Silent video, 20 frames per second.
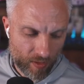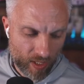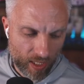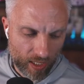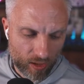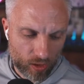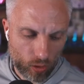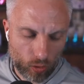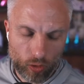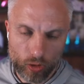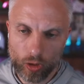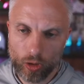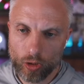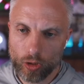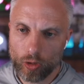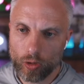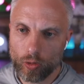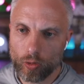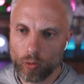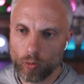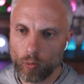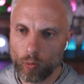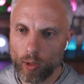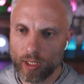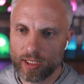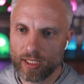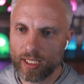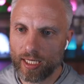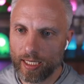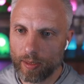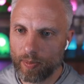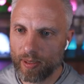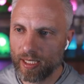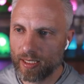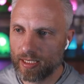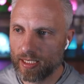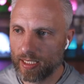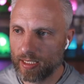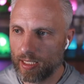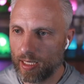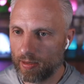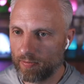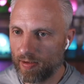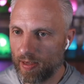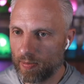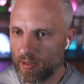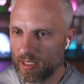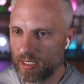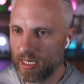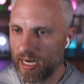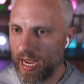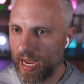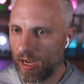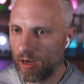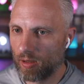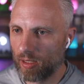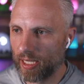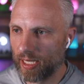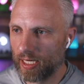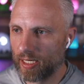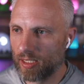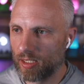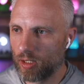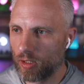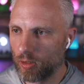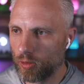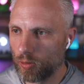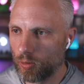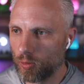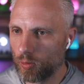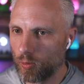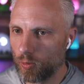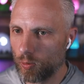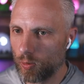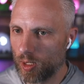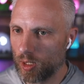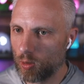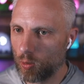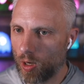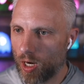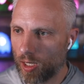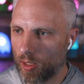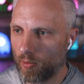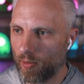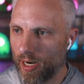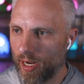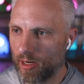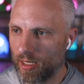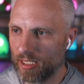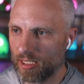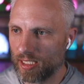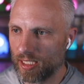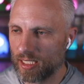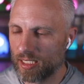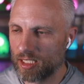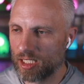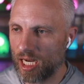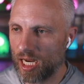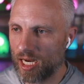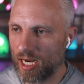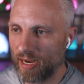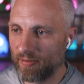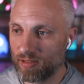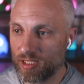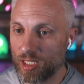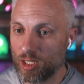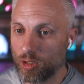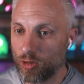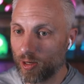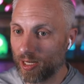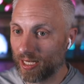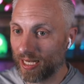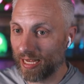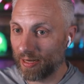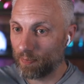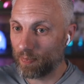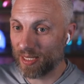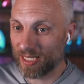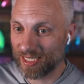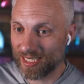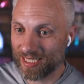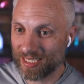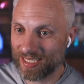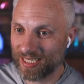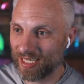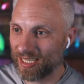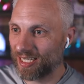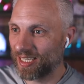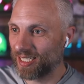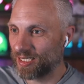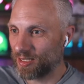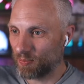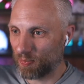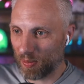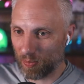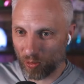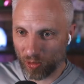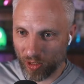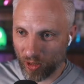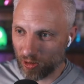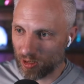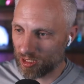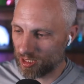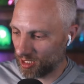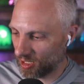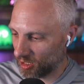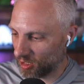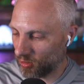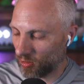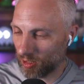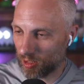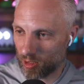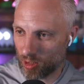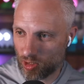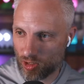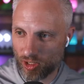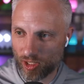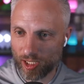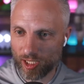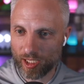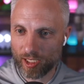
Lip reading: So what's it like being TikTok famous now? Like when you walk around, has it changed? I've seen you at like businesses and people noticing you on the street.